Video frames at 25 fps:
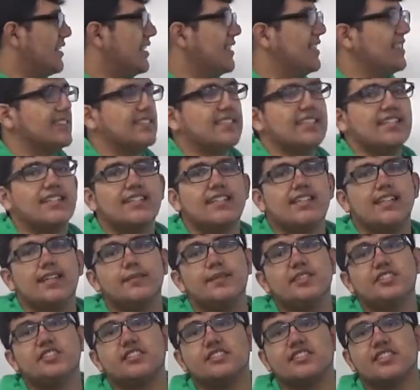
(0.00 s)
these
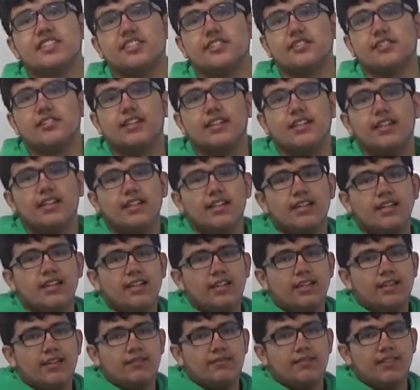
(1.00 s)
images here,
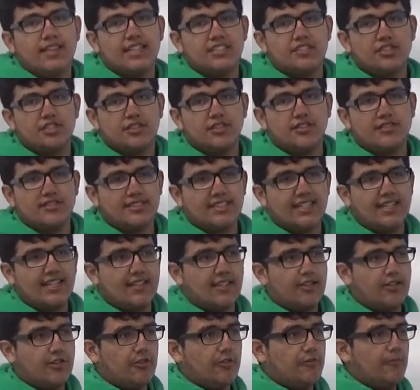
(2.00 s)
it shows
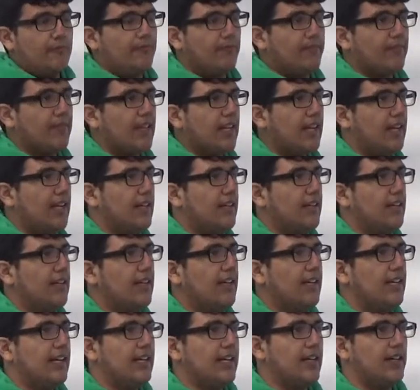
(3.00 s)
how
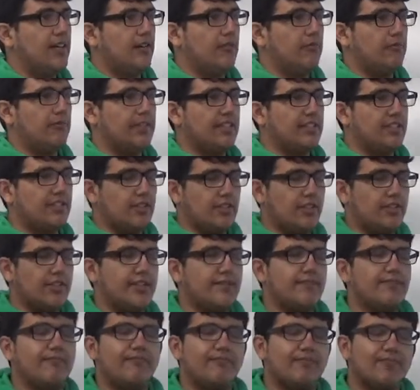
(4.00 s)
what do you call
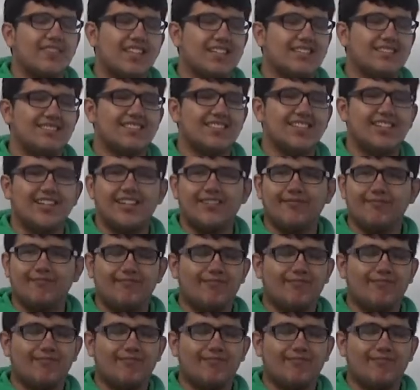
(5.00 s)
it? Sorry.